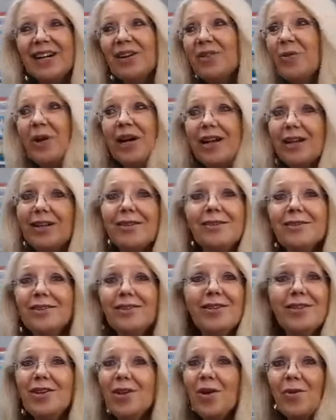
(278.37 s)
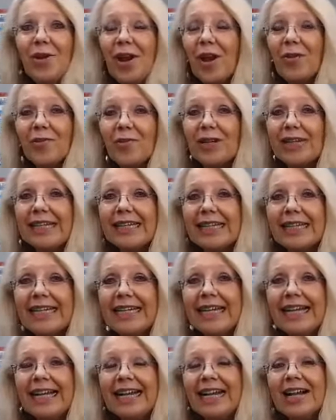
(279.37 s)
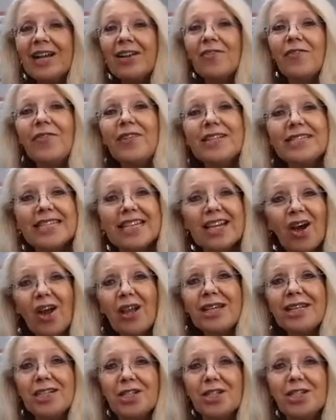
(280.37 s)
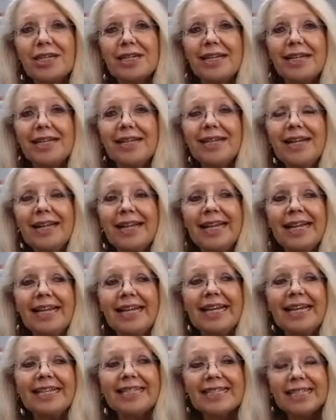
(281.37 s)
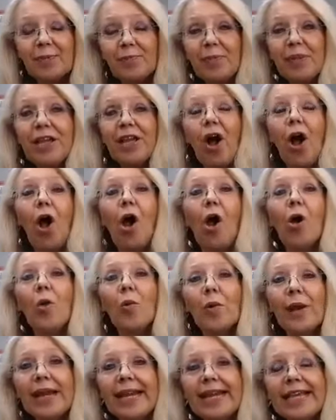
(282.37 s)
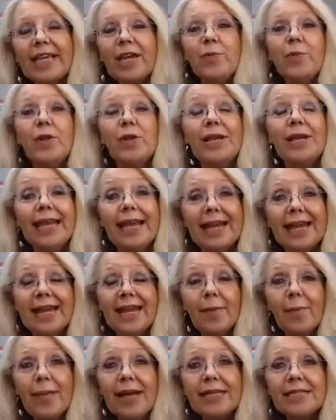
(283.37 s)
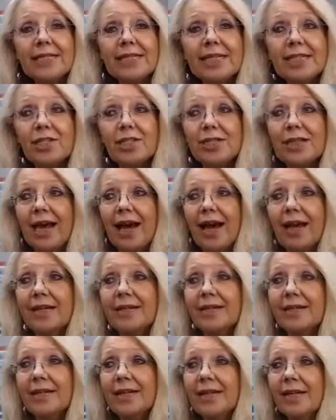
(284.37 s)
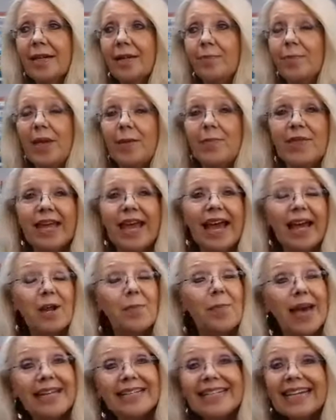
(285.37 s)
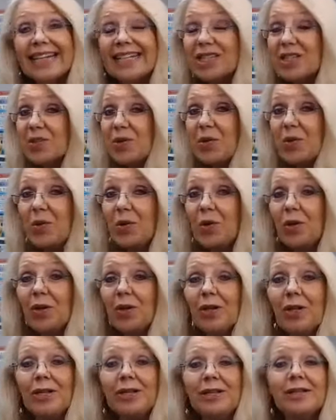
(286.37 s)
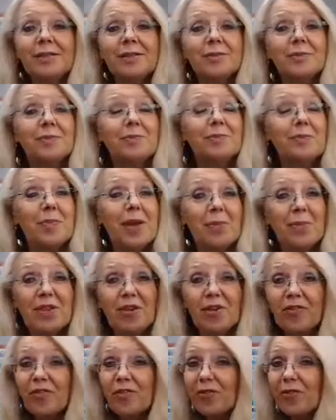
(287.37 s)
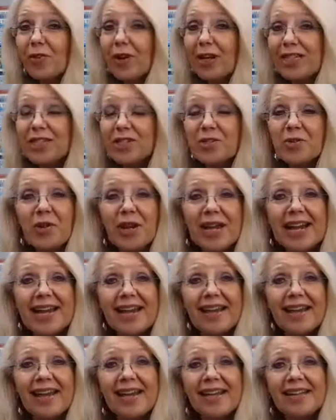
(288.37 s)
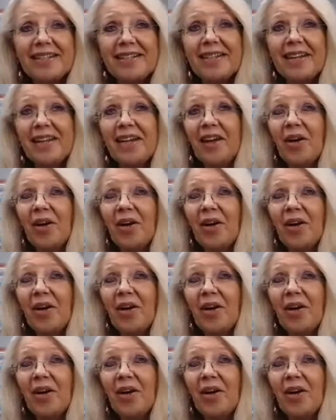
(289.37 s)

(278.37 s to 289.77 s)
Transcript: Well, no, not really. Physiology is simply already communicating a message that maybe they had a bad day at school, maybe they're frustrated.